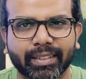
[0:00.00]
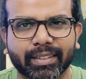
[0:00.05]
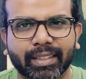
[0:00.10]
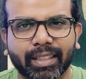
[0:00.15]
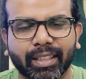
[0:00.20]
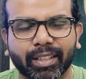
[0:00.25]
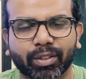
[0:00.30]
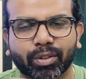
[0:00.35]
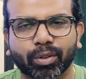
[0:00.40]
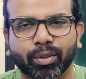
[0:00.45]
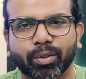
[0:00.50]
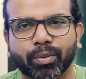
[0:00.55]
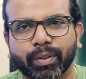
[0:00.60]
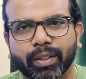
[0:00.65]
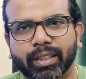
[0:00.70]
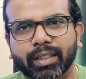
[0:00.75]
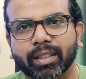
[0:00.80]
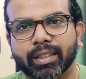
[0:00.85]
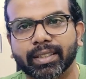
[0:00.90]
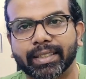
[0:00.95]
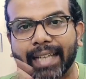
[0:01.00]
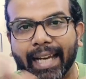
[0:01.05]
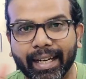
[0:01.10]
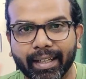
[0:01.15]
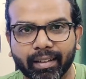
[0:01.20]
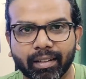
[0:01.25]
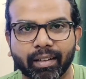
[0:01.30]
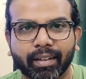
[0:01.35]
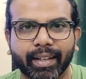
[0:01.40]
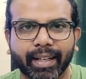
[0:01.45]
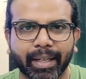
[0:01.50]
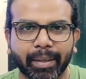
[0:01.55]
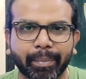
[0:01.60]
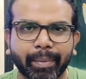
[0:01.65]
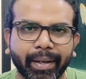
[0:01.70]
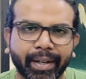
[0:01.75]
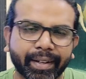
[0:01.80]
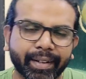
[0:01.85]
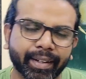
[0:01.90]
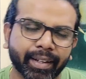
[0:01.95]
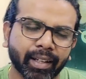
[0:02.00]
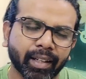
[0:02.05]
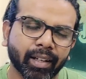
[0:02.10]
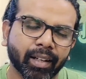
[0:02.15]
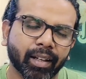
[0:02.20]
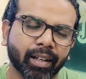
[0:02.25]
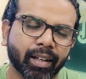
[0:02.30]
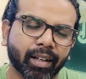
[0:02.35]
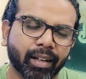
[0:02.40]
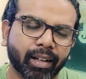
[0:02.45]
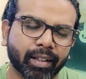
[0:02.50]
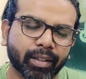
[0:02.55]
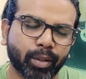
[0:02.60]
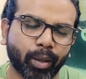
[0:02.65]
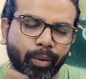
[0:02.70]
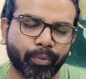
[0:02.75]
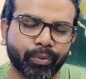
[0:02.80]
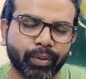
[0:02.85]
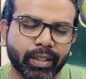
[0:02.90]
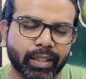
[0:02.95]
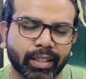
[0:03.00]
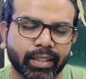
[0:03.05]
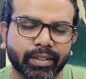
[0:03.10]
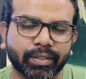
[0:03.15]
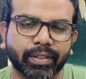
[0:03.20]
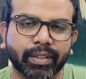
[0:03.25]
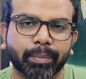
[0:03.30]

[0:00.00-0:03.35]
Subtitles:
is the issue with the standard ready-made top filters.